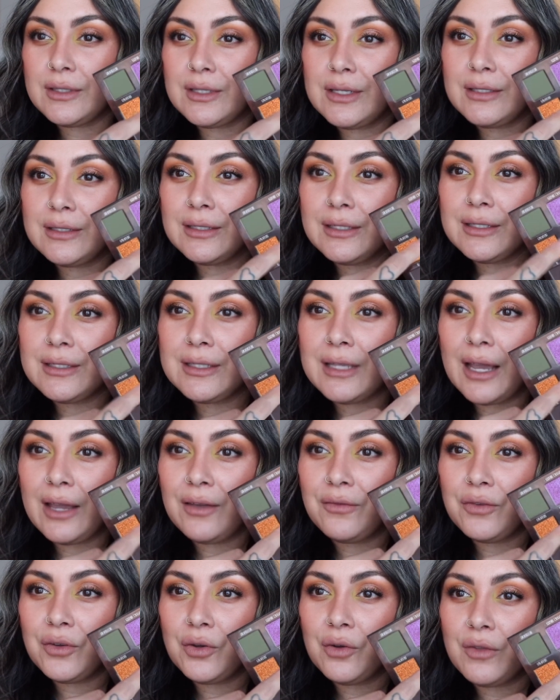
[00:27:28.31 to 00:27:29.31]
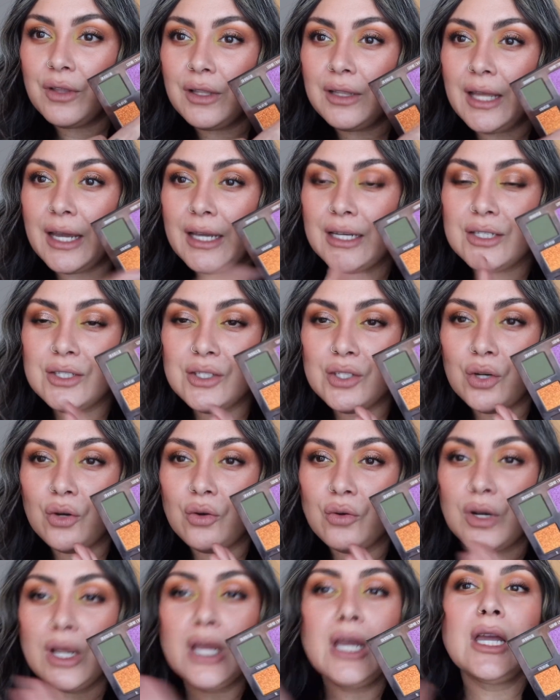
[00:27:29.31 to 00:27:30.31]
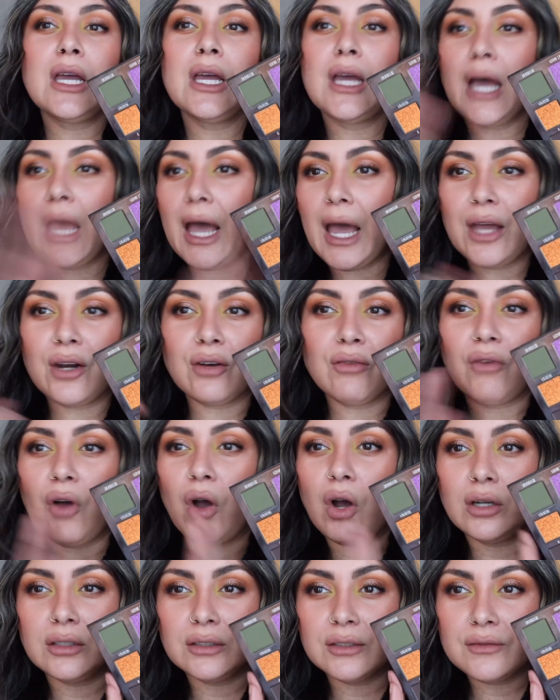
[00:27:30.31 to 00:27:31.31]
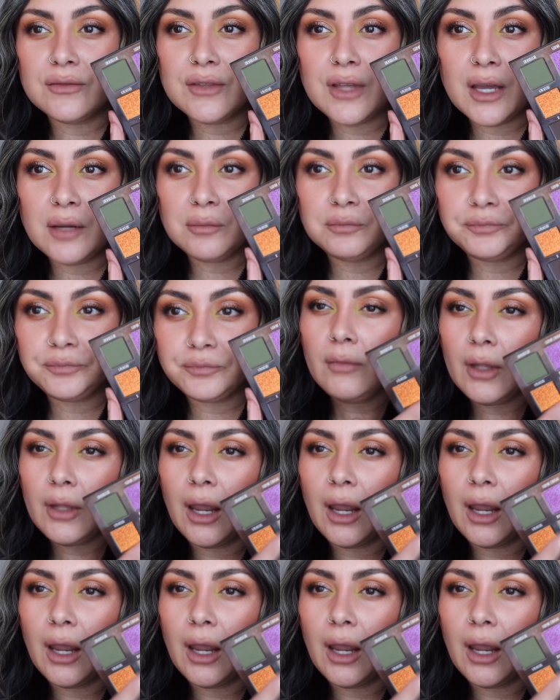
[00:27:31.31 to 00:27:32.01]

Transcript: This is, I feel, the lightest tone out of all of them.